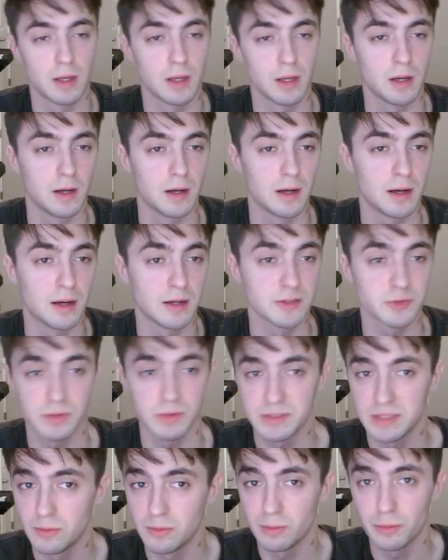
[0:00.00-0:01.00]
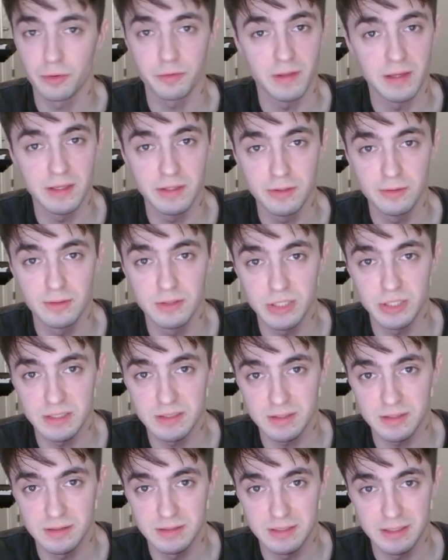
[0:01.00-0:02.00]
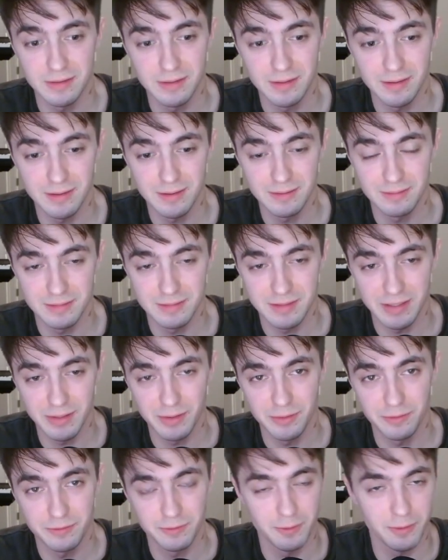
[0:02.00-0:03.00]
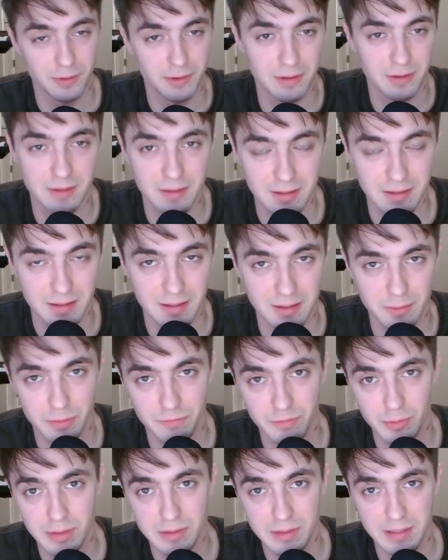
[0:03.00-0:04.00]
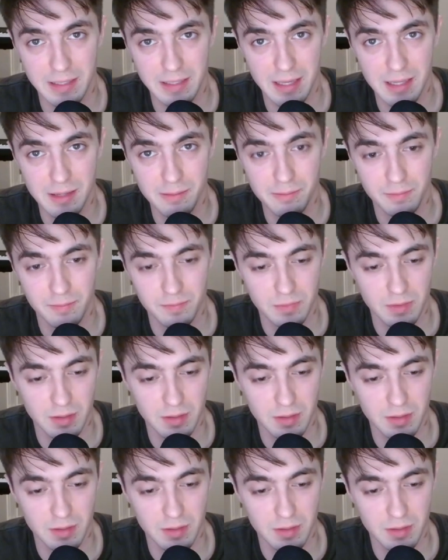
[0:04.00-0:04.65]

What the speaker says: I just want to say one more thank you to Chess Centurion. Thank you for reviewing the game.